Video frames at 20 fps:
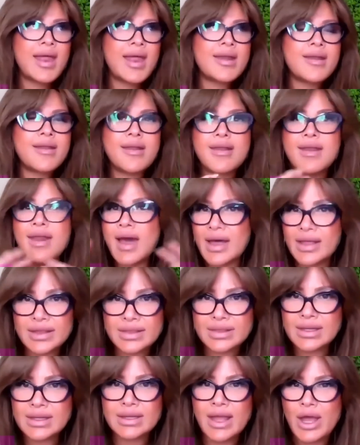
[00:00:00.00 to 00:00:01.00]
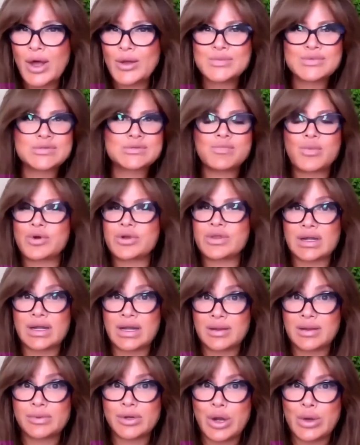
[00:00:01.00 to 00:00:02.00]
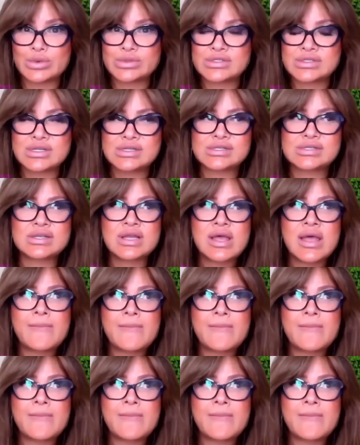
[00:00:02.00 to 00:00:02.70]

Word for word: Nothing helps more than hypnosis